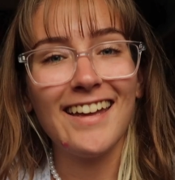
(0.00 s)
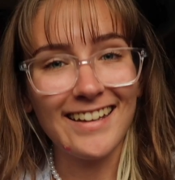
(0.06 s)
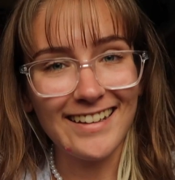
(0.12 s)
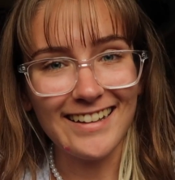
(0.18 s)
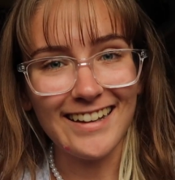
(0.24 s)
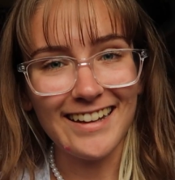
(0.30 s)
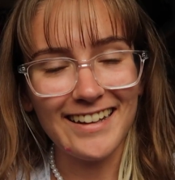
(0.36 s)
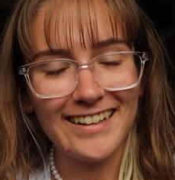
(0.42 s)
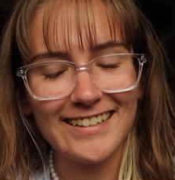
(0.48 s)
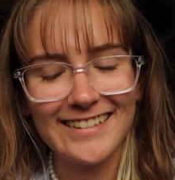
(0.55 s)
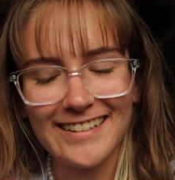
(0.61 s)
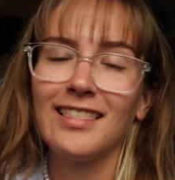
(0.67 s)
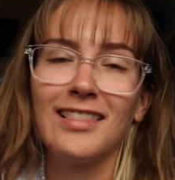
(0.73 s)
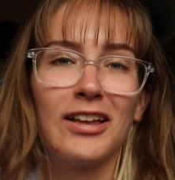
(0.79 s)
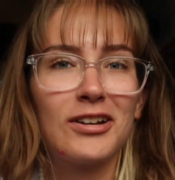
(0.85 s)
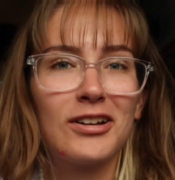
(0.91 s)
Hey guys,
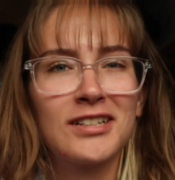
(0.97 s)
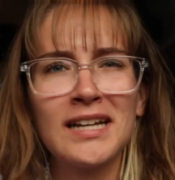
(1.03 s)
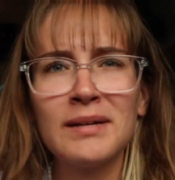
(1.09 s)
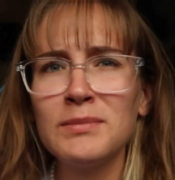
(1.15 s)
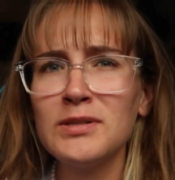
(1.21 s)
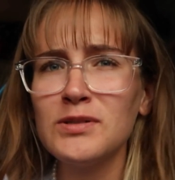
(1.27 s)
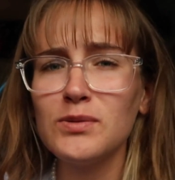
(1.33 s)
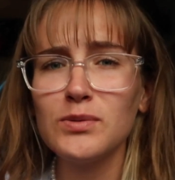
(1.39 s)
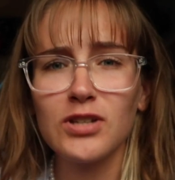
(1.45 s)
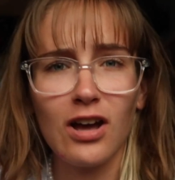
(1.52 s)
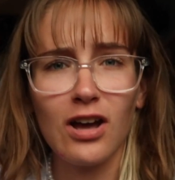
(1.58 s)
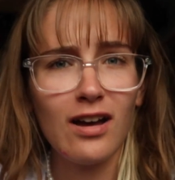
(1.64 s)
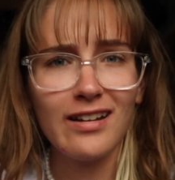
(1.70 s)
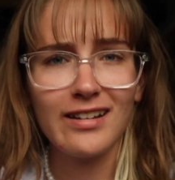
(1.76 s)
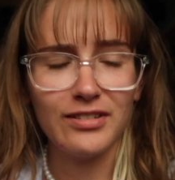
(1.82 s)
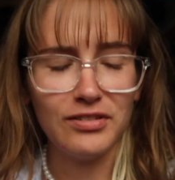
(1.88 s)
long time no
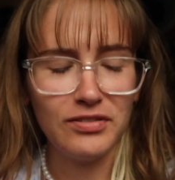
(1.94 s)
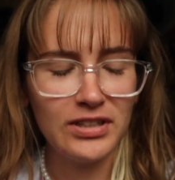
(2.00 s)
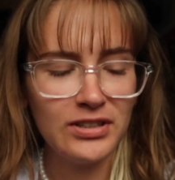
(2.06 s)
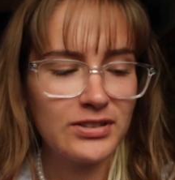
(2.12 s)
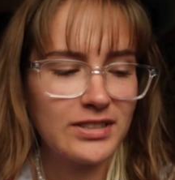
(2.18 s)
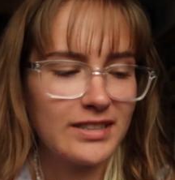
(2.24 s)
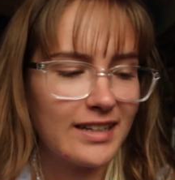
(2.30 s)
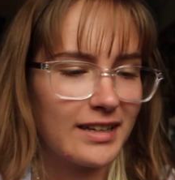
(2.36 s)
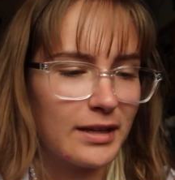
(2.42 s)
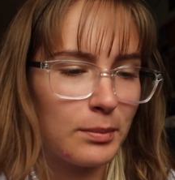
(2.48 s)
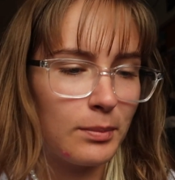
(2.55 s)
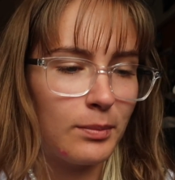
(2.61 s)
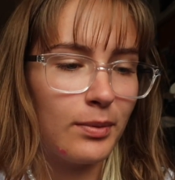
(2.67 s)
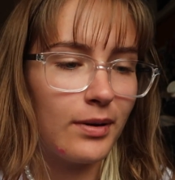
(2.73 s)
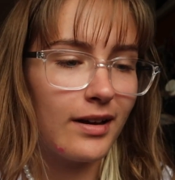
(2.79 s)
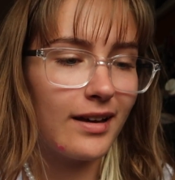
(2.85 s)
talk it feels like,
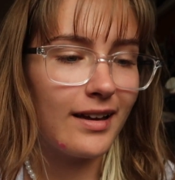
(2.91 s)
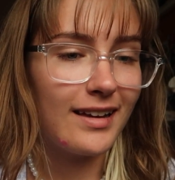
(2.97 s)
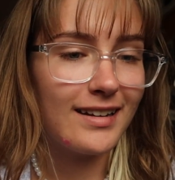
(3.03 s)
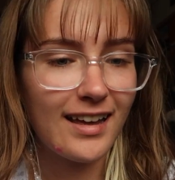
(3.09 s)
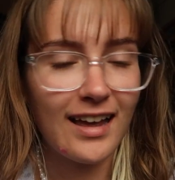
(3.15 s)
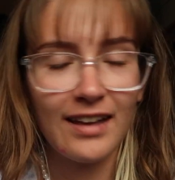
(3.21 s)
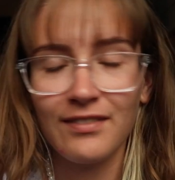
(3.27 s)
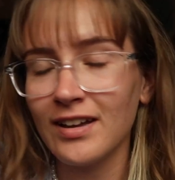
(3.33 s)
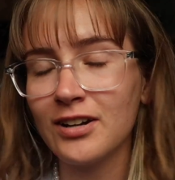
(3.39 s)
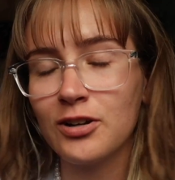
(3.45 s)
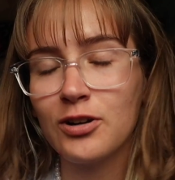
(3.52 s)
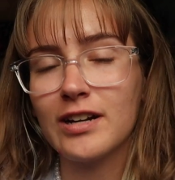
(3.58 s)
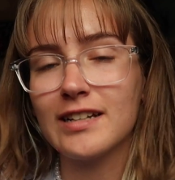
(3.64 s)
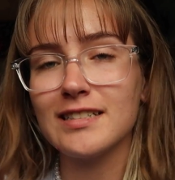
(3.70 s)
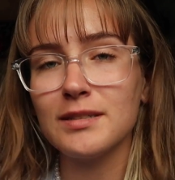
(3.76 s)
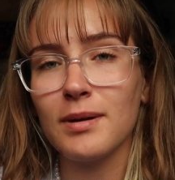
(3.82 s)
but I've had a
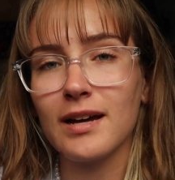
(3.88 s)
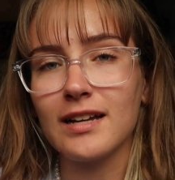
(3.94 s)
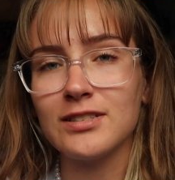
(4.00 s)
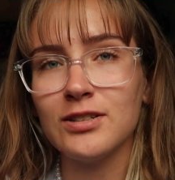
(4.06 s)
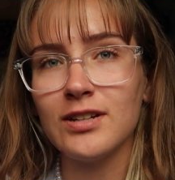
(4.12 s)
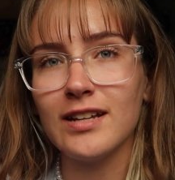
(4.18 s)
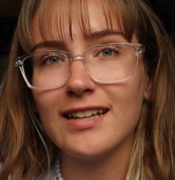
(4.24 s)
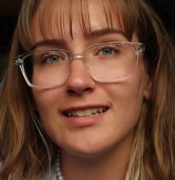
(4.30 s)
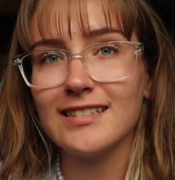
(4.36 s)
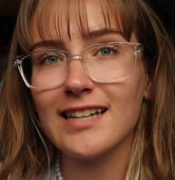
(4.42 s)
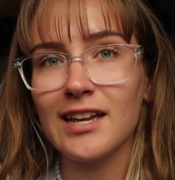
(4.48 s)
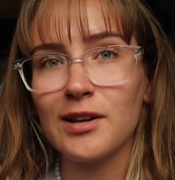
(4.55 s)
crazy past two days.